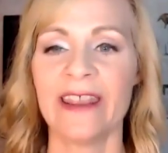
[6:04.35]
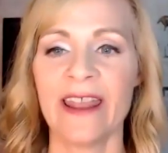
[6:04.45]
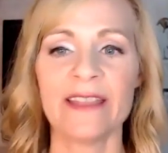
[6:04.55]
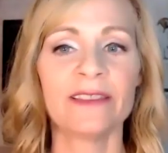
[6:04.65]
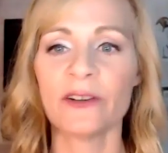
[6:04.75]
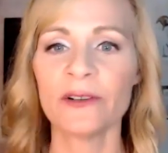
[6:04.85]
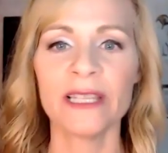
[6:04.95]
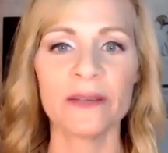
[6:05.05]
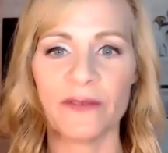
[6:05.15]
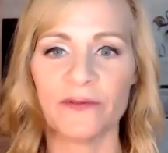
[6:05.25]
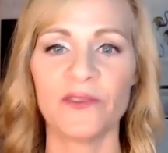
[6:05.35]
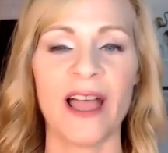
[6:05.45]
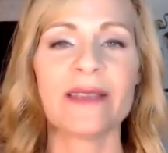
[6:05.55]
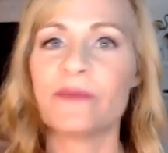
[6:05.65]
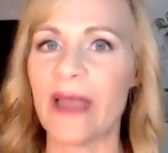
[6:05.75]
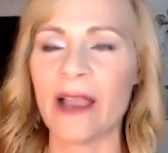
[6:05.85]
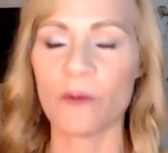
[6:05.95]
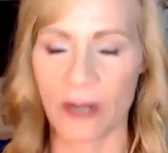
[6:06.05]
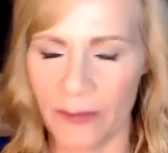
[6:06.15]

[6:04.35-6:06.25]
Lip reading: And I literally went flying backward.